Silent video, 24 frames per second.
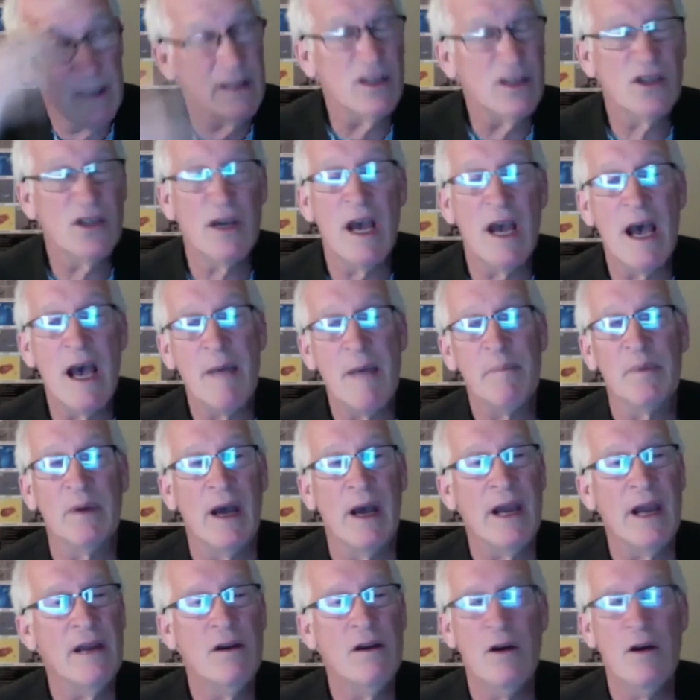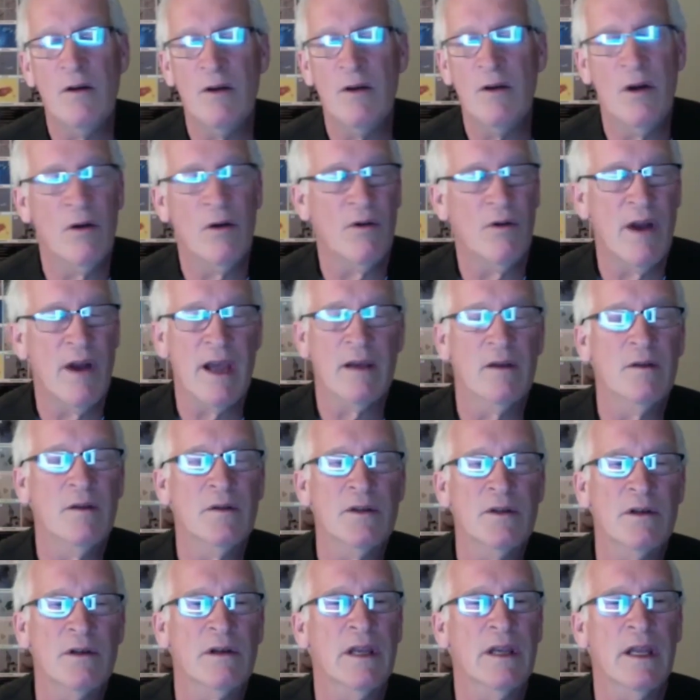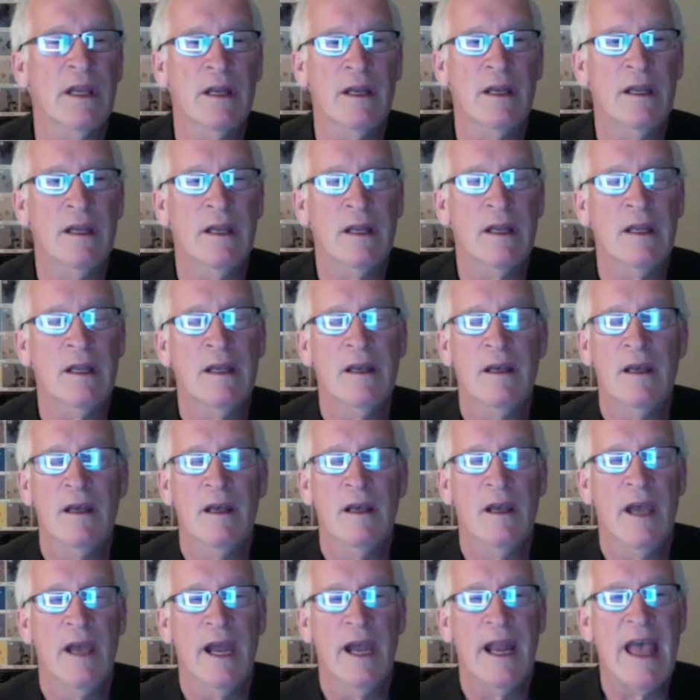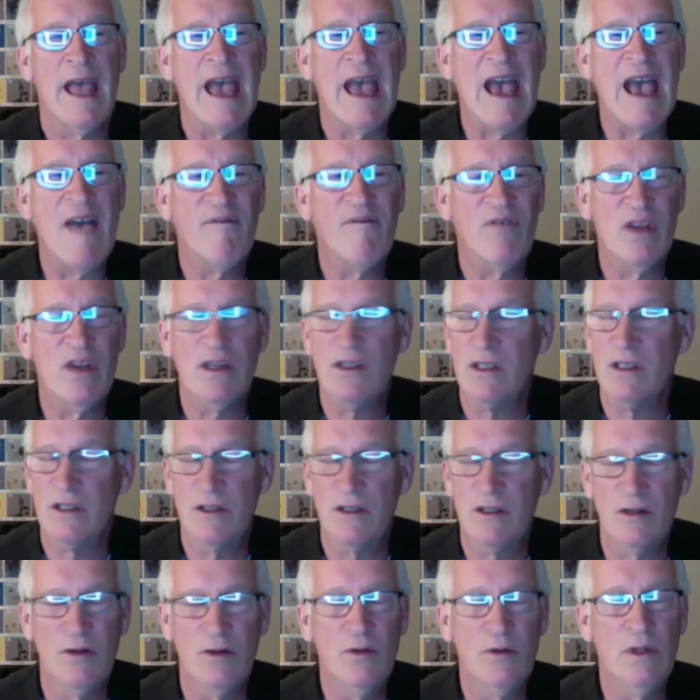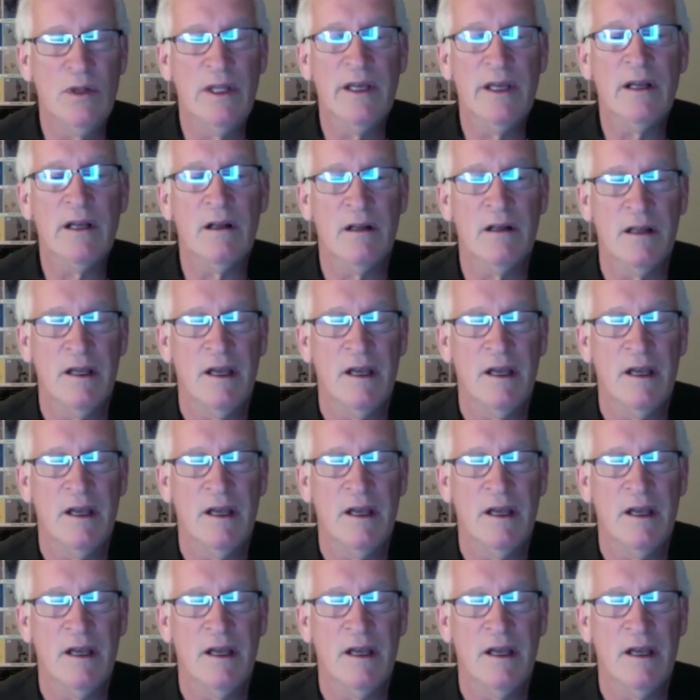shop, I know no raccoons are getting in. And 1/2-inch is too little